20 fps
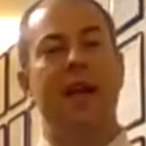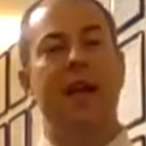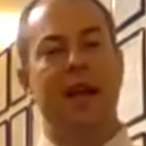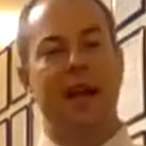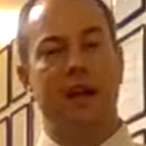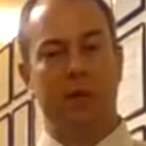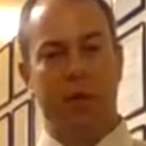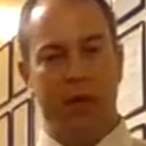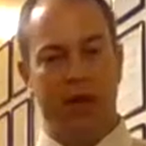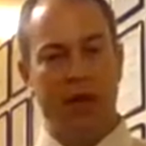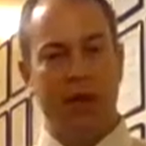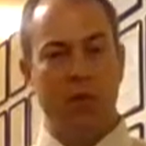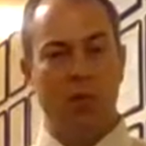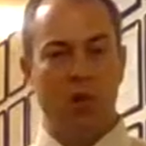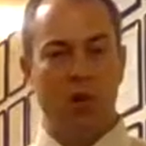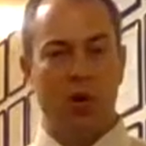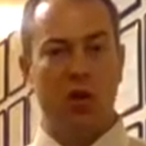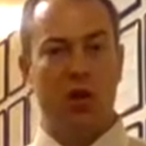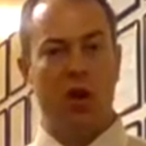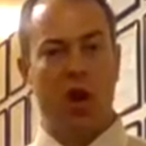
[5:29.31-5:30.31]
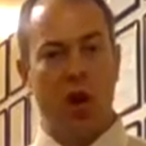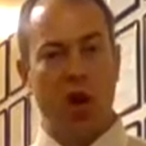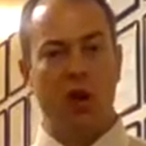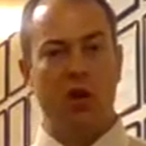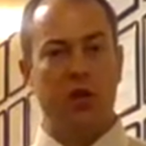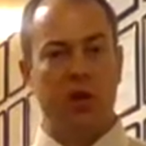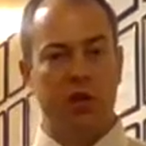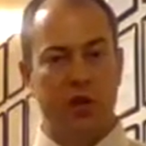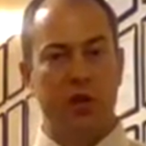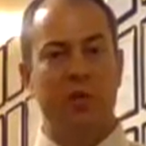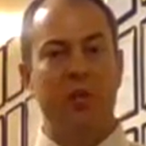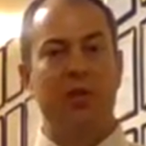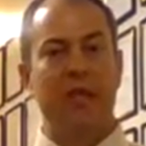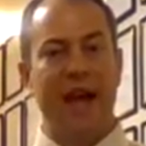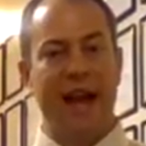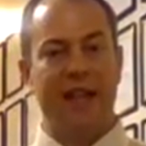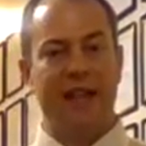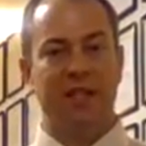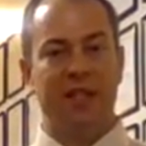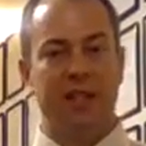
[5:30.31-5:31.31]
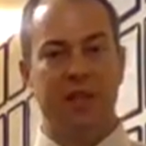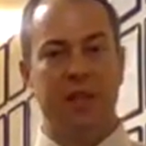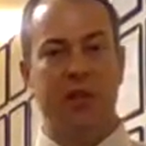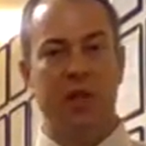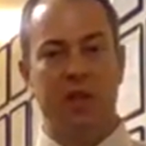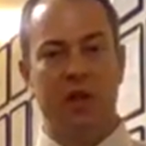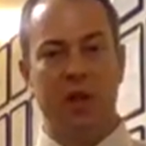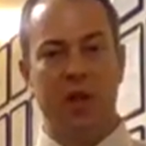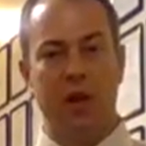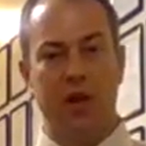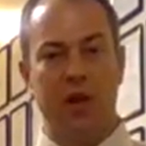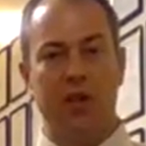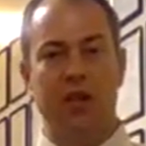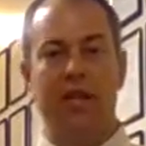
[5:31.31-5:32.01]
and we get more long-term lasting results.